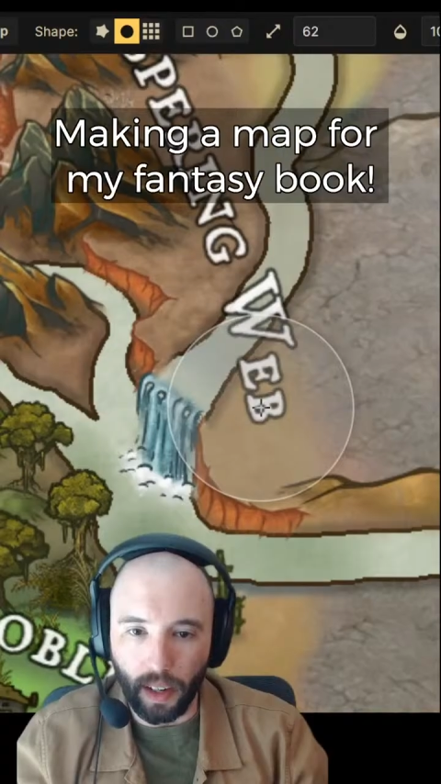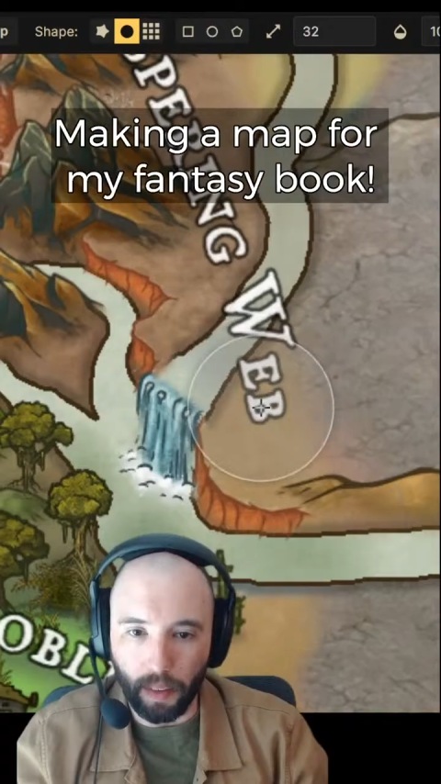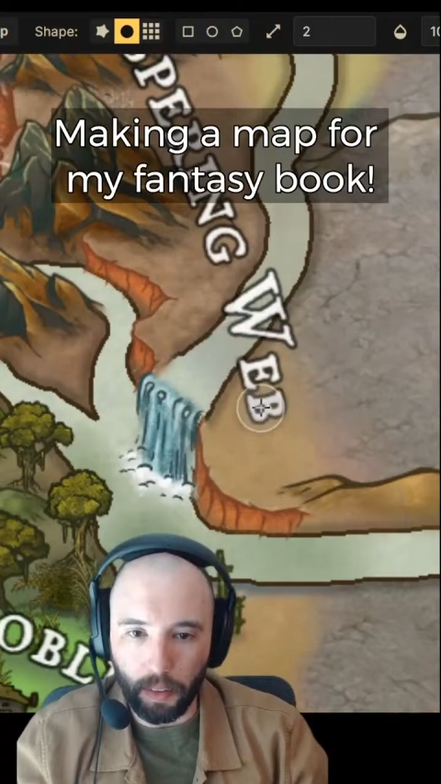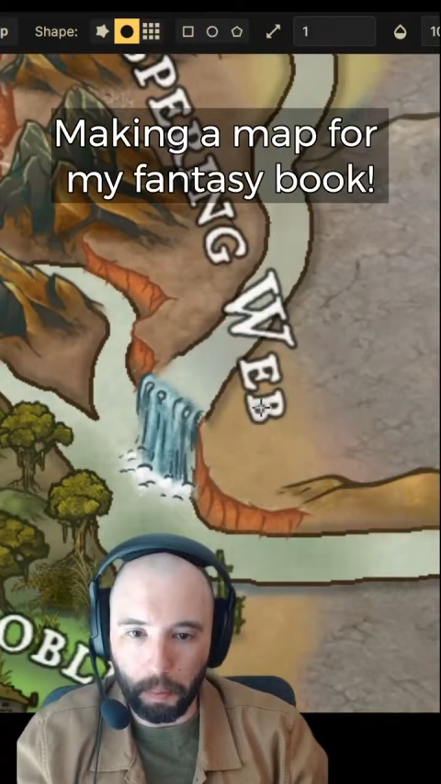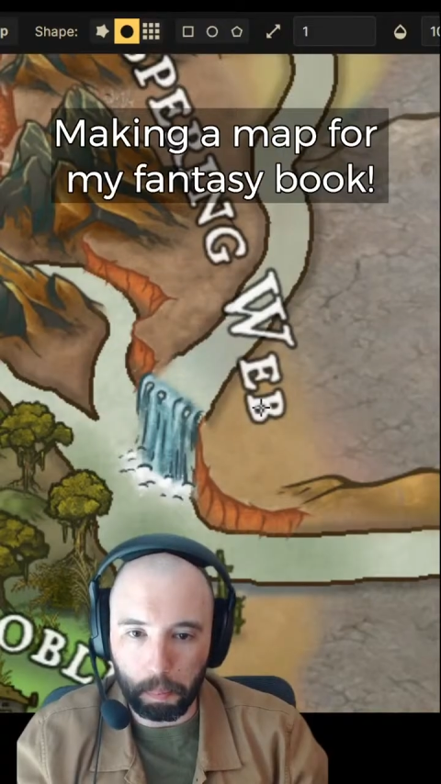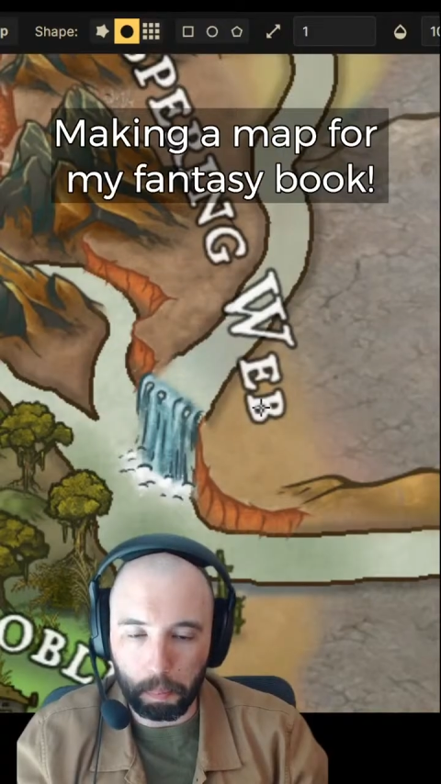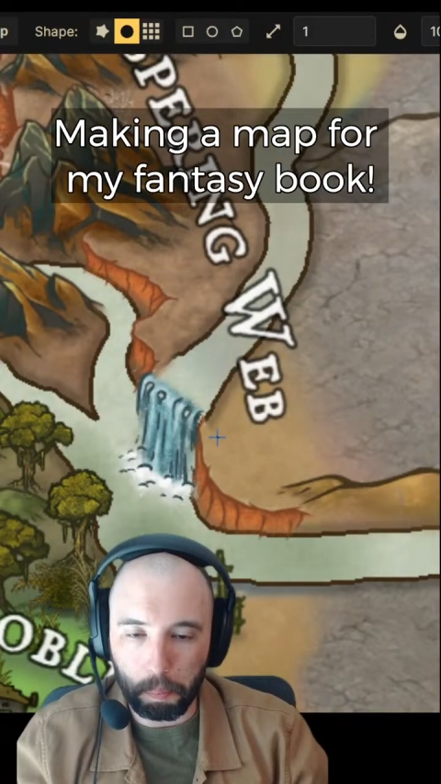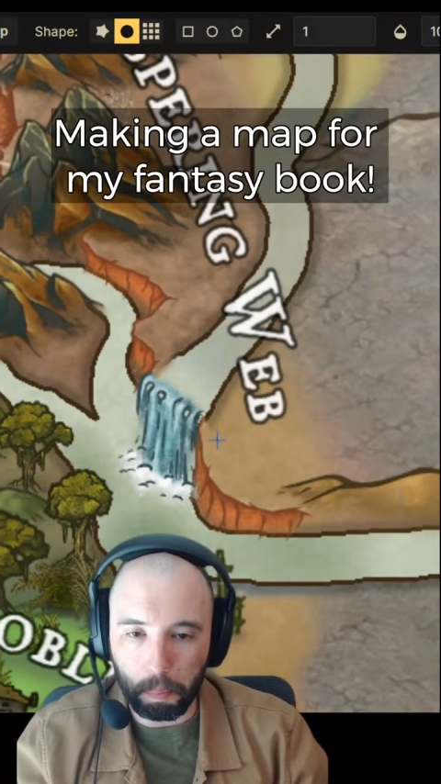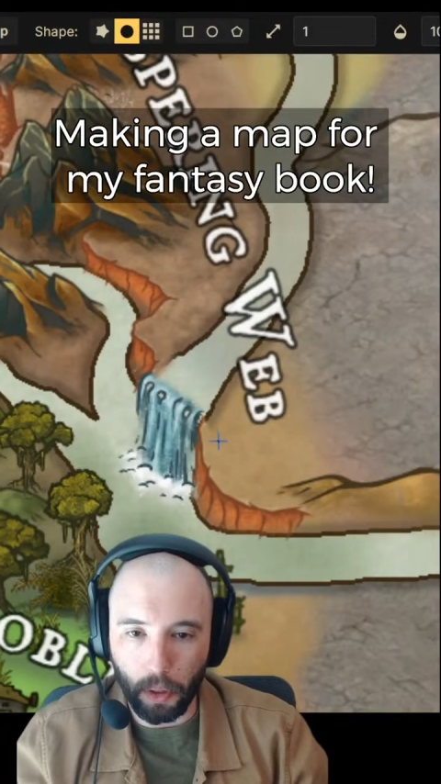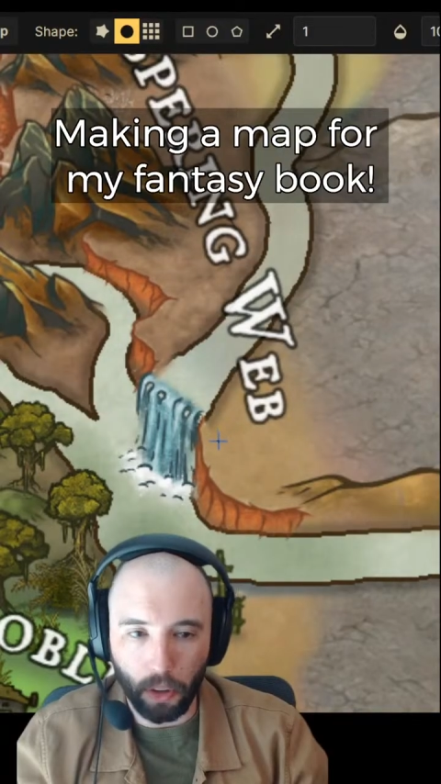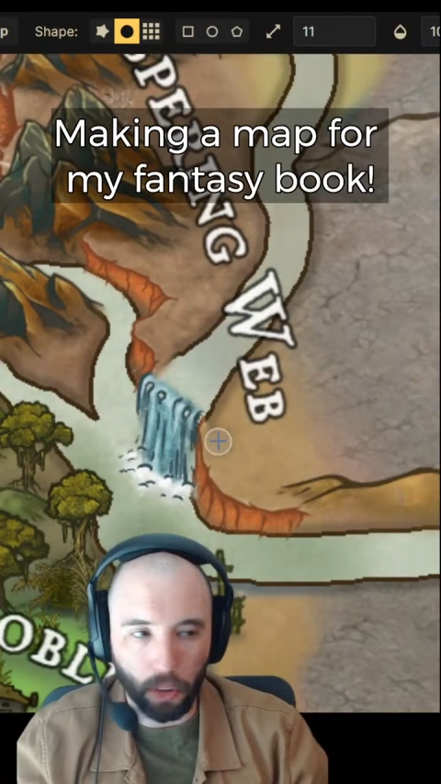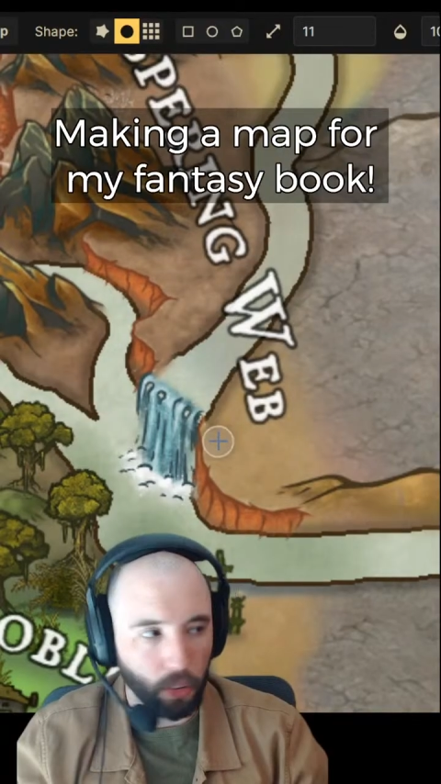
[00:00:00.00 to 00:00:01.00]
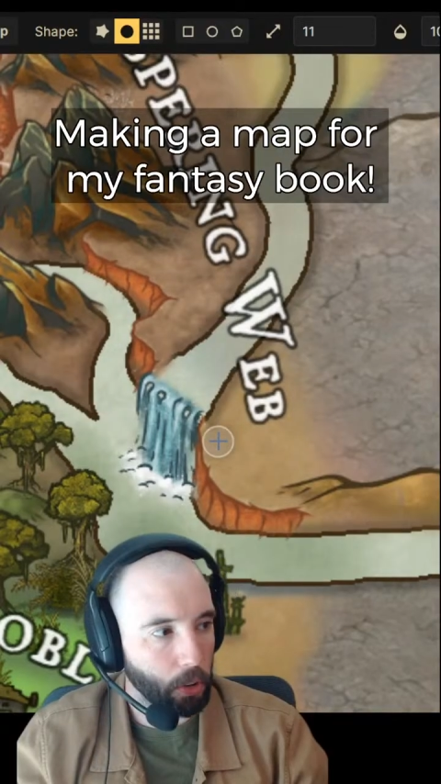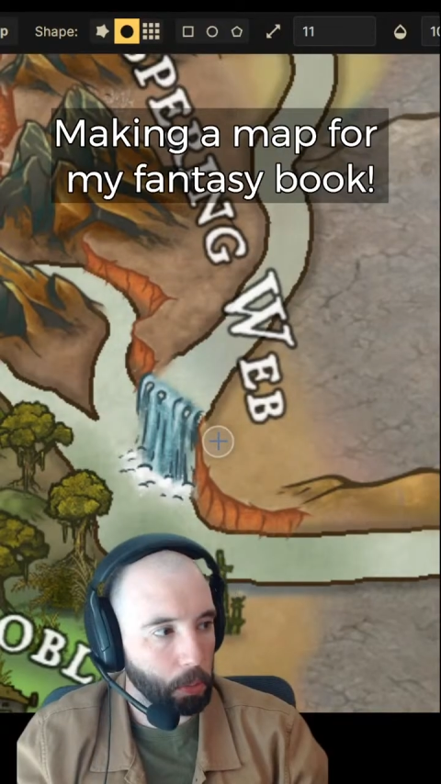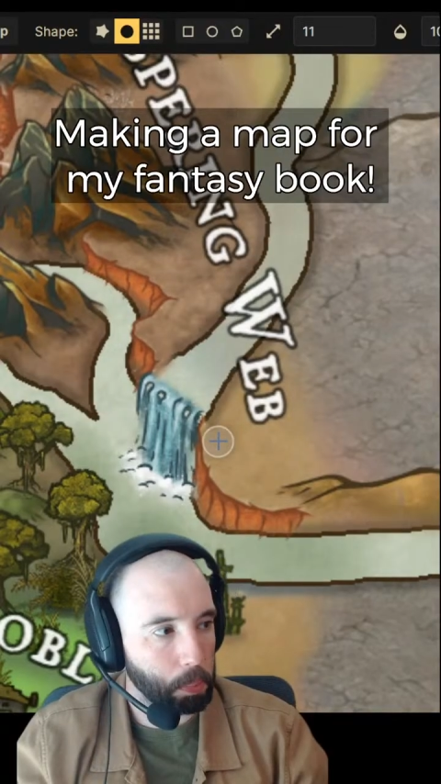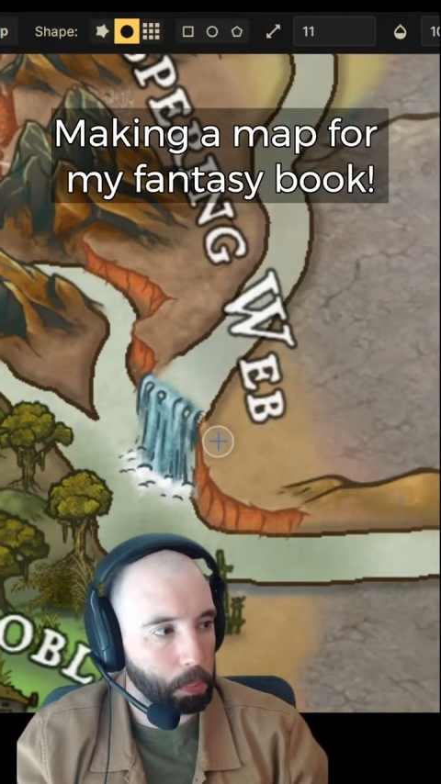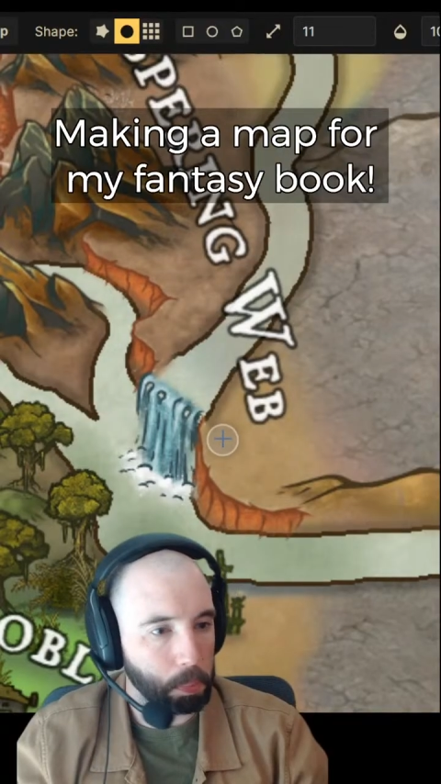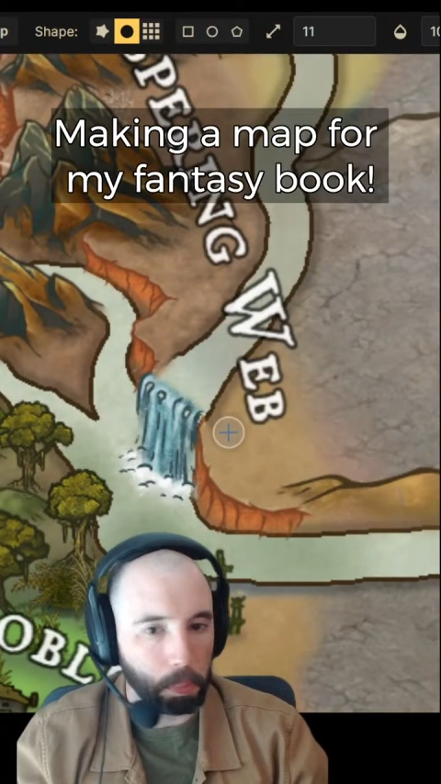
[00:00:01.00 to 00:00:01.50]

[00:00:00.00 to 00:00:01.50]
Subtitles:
I'm gonna put a little